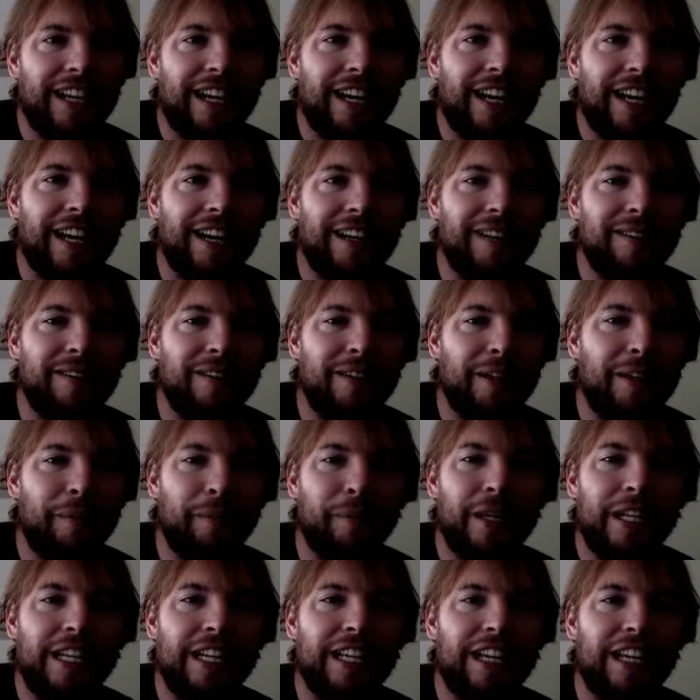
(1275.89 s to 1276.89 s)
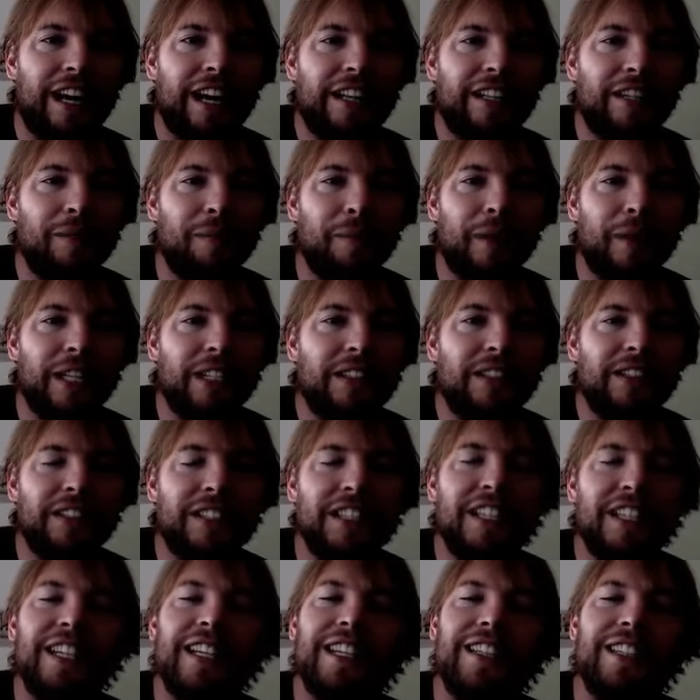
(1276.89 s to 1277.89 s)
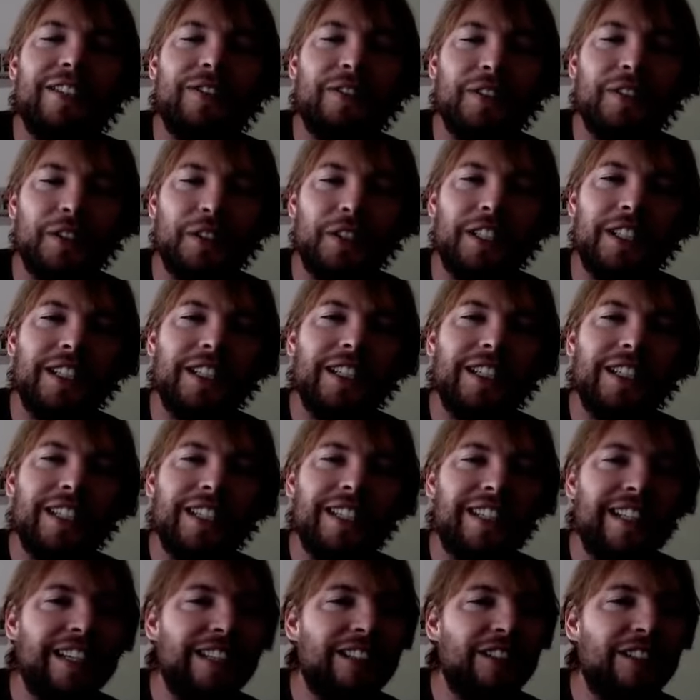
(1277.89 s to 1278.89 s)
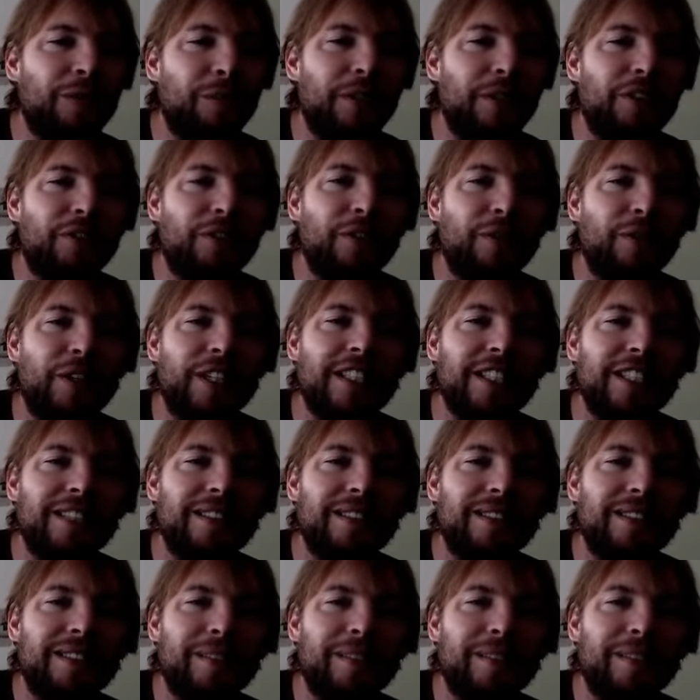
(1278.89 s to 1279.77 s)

and many other months in the future. Thanks so much for watching.